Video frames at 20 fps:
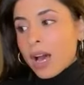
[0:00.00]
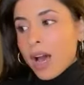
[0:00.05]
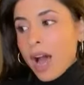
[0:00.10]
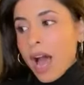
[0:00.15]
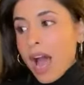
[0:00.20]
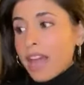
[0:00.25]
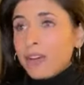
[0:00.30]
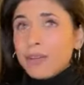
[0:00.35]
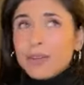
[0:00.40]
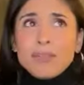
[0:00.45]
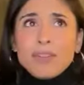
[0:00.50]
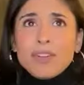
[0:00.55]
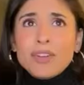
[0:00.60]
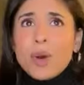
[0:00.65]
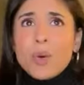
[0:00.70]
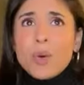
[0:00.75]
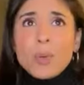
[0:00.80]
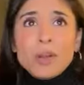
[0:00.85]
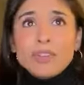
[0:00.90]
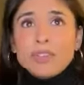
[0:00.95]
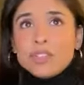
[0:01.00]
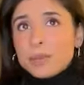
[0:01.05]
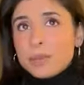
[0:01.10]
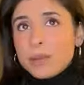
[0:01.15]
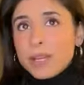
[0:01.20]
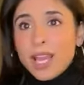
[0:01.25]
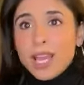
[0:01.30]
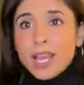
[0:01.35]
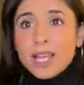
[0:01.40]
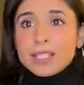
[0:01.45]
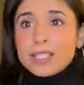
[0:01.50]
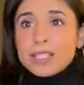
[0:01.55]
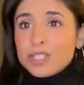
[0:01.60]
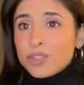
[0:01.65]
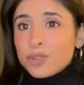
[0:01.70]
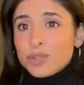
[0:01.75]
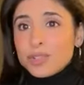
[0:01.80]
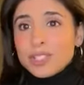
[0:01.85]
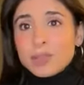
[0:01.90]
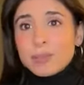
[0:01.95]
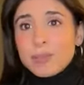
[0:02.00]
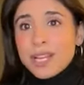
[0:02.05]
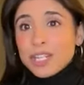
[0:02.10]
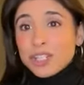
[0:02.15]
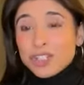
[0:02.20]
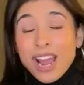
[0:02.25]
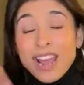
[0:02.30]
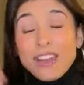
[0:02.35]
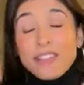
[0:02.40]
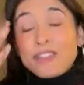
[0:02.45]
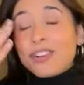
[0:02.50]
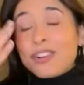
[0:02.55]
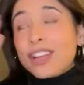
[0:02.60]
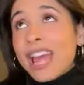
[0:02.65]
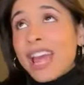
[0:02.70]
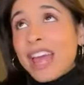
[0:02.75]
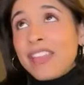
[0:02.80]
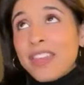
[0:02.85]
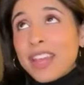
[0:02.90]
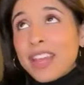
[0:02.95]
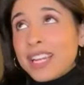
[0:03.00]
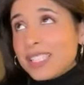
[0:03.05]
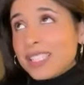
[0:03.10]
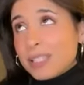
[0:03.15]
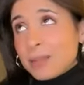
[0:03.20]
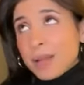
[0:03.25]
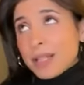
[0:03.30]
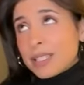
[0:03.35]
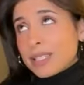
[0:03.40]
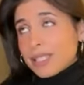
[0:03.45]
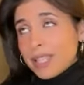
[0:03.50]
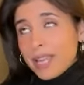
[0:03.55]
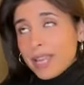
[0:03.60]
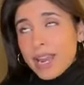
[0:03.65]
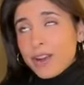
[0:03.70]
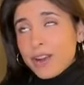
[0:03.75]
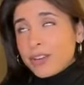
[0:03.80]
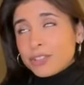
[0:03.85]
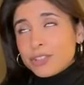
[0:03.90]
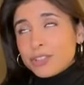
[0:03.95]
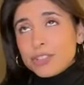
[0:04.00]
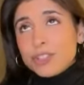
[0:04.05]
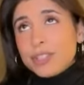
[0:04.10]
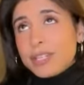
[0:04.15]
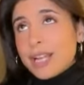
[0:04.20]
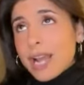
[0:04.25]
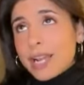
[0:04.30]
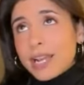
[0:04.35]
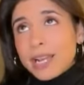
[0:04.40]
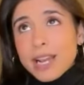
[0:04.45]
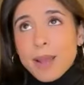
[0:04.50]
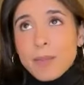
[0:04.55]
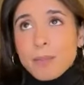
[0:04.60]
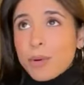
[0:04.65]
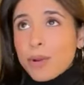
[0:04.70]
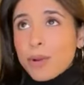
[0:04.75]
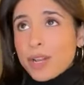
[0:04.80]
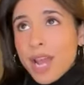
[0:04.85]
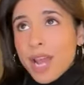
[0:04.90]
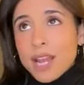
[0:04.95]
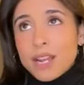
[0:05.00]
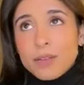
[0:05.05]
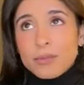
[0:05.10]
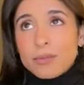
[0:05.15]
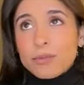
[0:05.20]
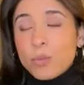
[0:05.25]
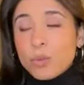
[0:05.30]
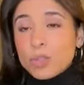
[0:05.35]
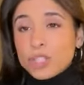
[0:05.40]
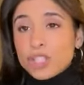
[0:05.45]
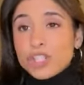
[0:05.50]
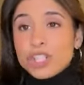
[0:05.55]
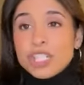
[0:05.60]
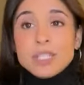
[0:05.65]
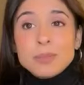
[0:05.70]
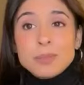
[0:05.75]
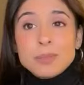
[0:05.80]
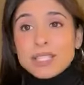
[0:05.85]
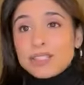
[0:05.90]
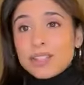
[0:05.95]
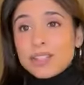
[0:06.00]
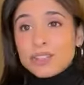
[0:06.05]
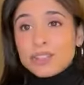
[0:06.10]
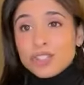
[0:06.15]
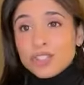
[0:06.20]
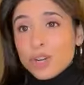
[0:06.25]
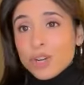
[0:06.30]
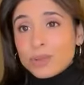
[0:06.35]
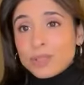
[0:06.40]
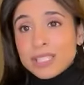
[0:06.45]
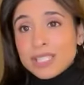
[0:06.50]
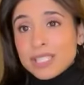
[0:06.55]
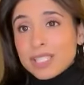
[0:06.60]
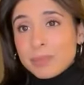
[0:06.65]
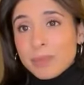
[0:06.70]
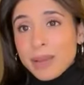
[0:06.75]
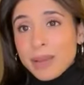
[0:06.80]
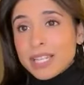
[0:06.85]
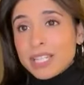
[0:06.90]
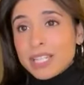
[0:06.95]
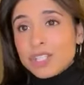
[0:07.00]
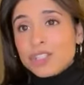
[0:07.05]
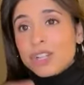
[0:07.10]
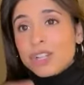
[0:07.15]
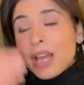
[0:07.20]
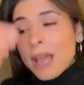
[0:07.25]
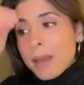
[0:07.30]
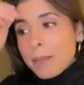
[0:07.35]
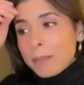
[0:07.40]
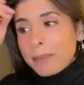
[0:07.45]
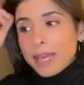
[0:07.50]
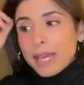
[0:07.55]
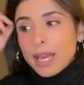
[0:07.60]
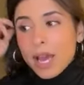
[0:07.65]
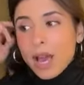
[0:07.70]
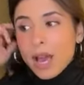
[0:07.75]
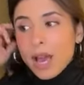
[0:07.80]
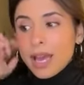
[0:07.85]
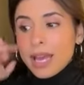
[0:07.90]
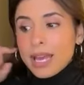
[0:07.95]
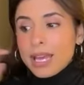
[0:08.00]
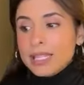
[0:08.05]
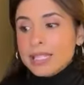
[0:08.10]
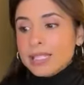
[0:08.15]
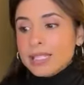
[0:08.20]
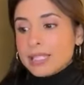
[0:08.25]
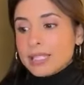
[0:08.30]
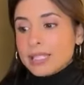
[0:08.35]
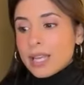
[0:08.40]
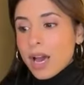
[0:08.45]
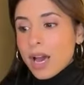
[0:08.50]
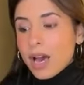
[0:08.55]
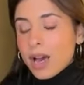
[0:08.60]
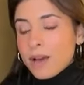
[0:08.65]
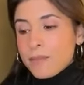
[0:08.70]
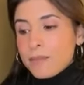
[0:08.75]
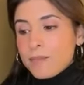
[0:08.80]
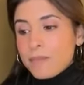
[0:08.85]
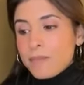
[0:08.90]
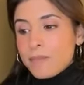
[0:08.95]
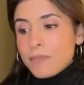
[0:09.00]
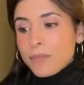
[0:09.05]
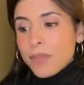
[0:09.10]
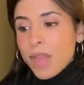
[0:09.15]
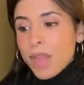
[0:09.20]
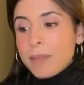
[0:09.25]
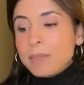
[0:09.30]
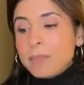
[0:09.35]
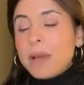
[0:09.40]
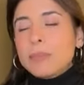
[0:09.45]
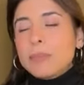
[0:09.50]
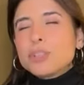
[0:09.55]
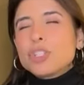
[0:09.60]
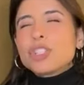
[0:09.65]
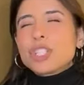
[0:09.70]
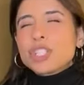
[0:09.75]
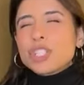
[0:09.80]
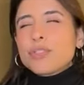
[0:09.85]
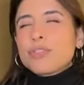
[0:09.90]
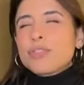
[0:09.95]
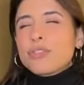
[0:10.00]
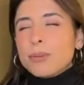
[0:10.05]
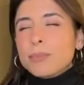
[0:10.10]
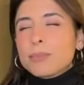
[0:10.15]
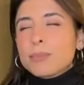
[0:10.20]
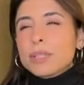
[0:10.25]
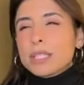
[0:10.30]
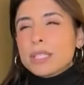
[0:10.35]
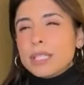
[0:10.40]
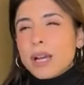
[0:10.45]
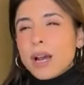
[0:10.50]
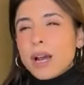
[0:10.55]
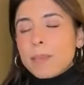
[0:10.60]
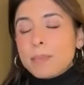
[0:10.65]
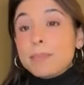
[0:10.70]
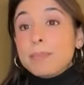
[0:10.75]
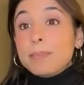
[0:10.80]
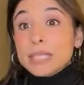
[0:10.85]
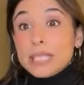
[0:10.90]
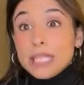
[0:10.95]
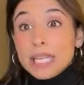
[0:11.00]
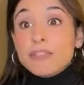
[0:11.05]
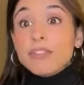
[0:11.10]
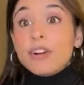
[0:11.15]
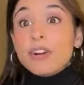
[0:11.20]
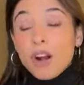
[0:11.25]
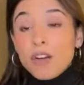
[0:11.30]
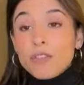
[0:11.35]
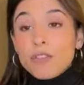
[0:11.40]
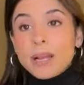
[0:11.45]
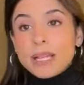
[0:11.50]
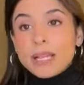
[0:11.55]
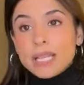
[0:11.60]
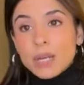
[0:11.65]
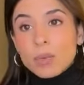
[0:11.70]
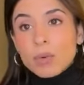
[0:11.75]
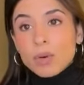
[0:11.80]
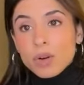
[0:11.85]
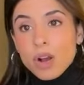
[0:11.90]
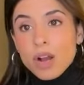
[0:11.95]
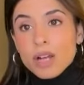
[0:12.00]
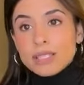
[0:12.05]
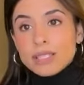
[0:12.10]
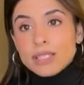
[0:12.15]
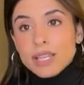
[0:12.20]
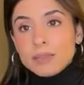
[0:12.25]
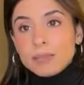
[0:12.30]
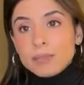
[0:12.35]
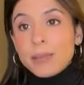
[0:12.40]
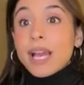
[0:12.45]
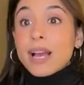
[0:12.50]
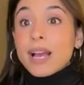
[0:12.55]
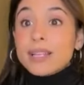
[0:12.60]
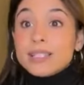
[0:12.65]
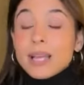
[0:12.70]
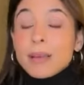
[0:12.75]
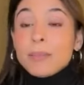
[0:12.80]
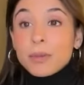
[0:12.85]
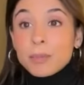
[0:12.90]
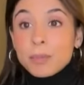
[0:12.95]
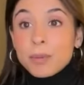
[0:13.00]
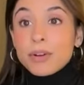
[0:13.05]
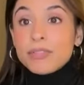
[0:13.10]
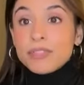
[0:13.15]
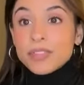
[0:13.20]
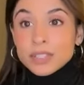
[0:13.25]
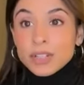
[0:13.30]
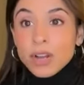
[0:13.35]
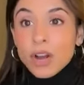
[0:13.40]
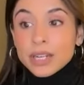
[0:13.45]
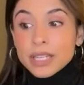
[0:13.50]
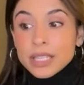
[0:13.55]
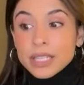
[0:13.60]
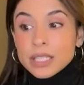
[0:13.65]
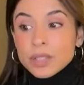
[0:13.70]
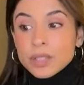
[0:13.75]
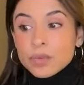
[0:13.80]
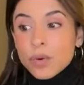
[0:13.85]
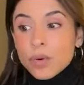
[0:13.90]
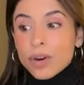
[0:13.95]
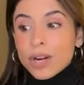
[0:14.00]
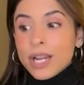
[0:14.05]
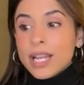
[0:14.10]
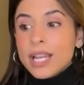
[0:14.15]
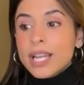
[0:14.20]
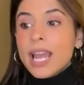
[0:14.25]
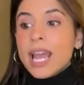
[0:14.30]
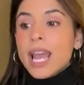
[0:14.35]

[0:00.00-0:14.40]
I don't even know when they're speaking English or in Spanish. I forget that Isabel is a character. 99.9 of what she speaks on the show is in Spanish because um, I'm, I'm just such a firm belie- believer of bilingual content because I'm the perfect audience for it.